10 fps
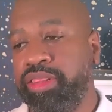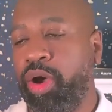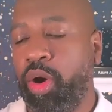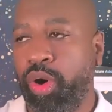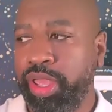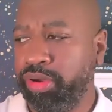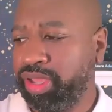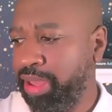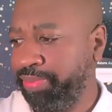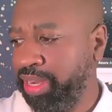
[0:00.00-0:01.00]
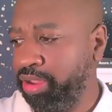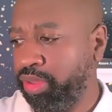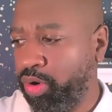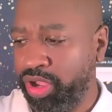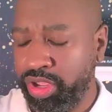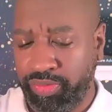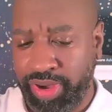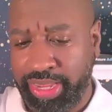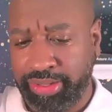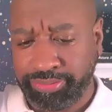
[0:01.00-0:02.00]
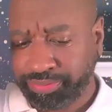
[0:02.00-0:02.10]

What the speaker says: the oil company, or the oil rig